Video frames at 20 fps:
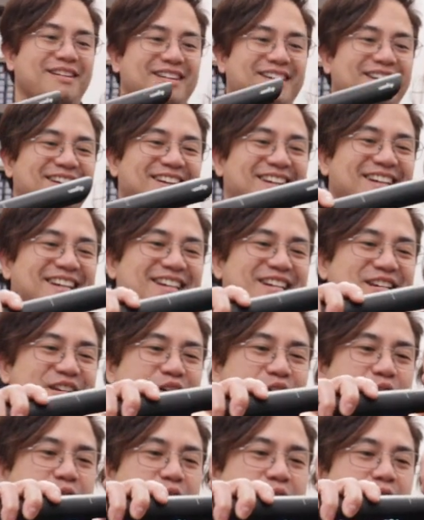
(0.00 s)

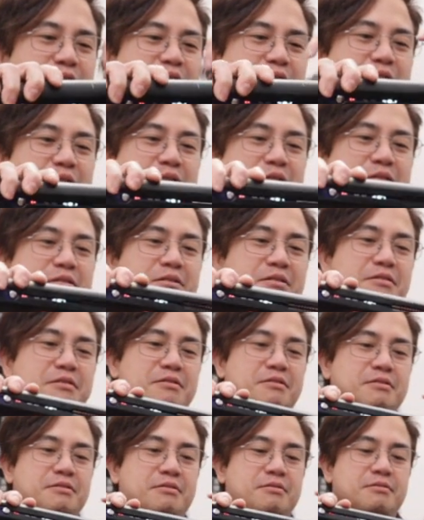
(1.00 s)

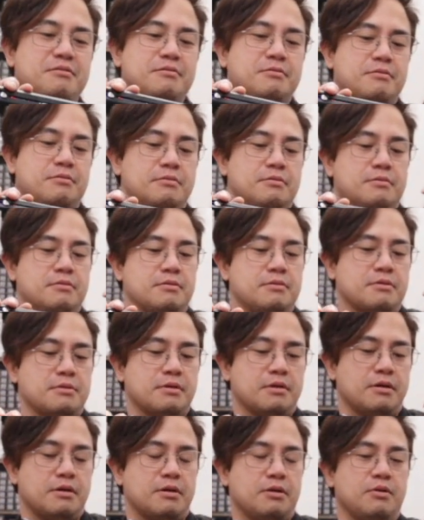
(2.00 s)

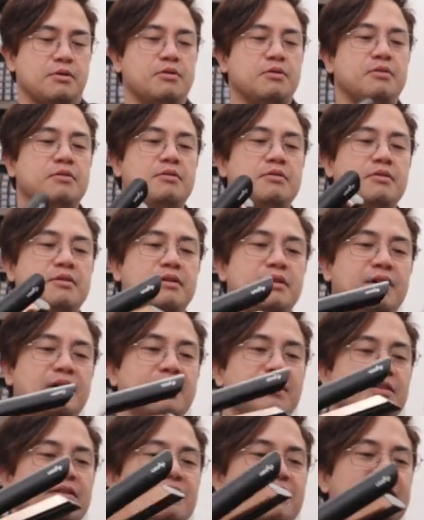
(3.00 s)

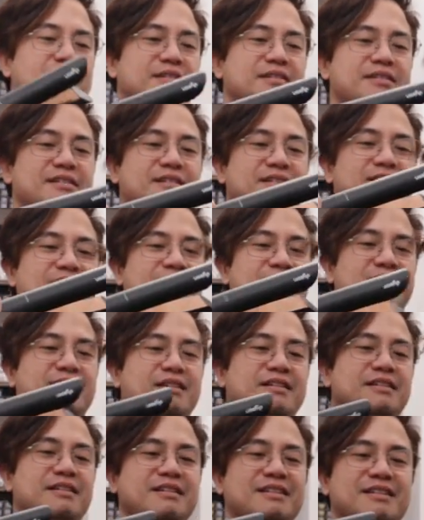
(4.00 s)

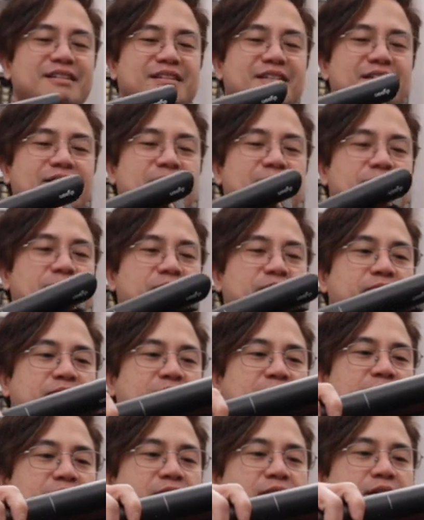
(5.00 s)

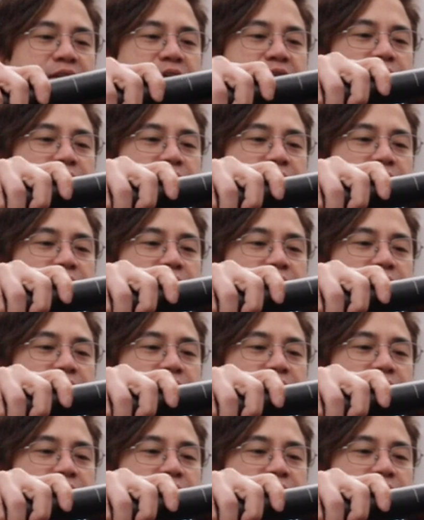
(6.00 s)
No words are spoken by the person on screen.